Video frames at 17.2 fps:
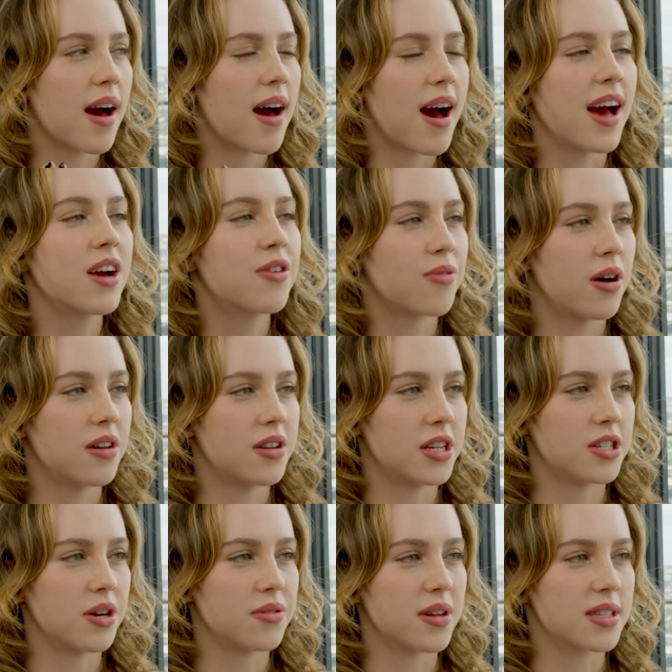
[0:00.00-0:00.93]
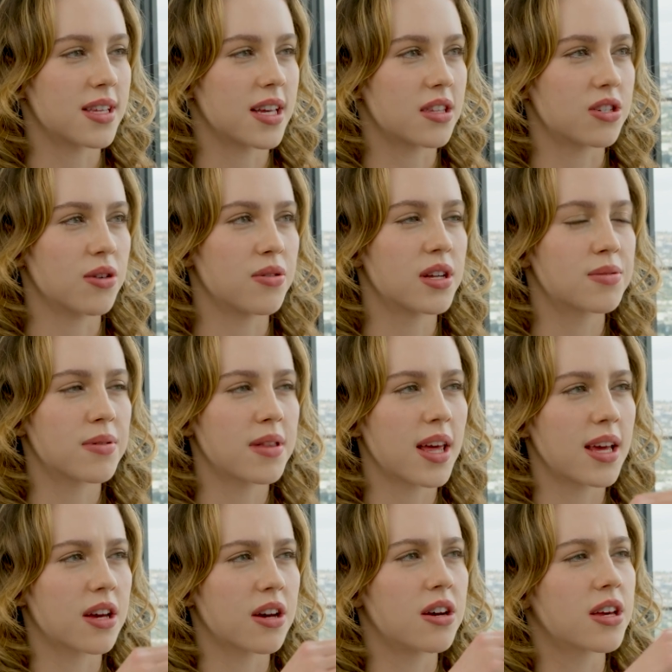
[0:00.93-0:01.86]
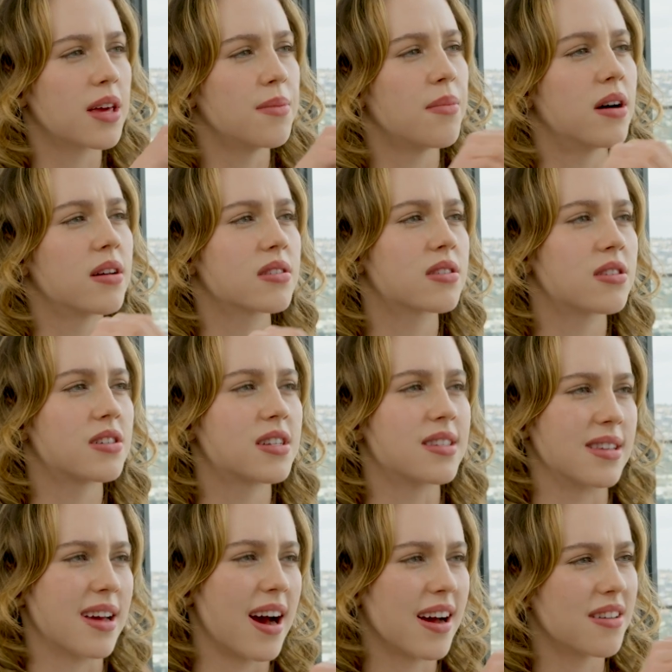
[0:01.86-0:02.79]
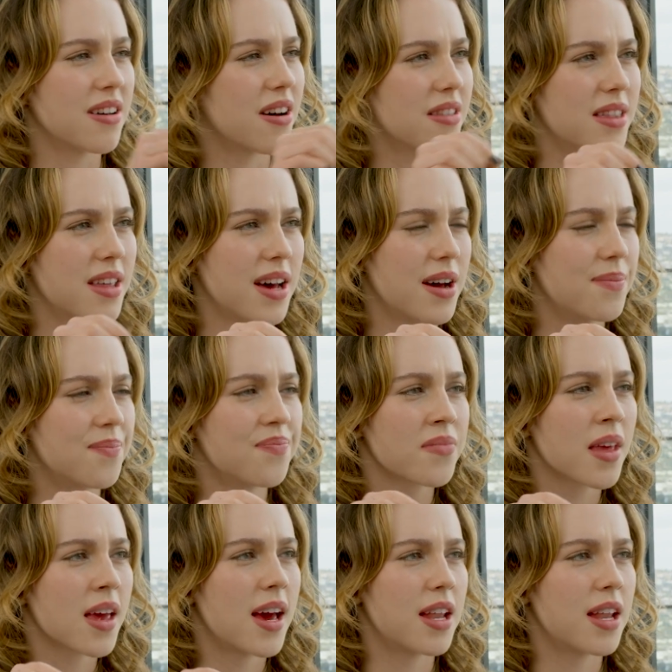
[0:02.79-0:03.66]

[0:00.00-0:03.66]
high quality donuts, like donuts with like Cookie Monster design on them,